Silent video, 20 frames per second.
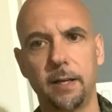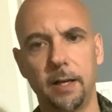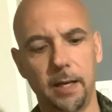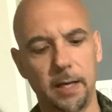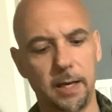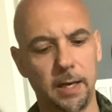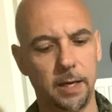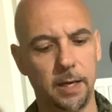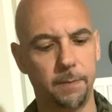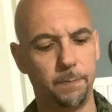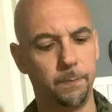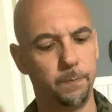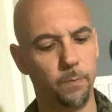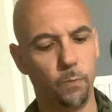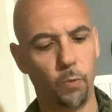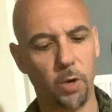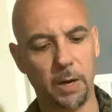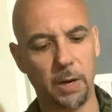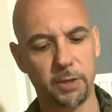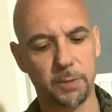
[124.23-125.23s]

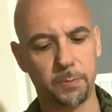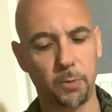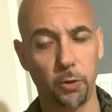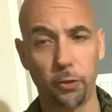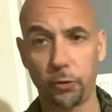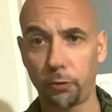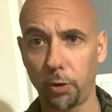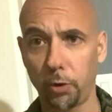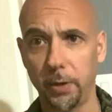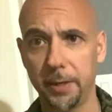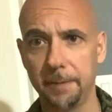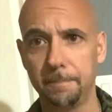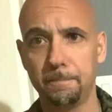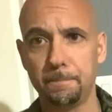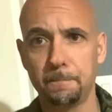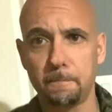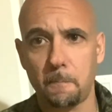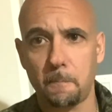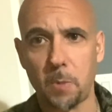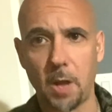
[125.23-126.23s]
what I was putting through it.
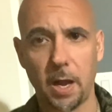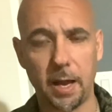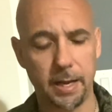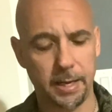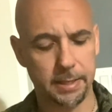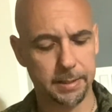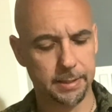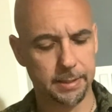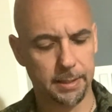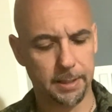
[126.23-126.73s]
And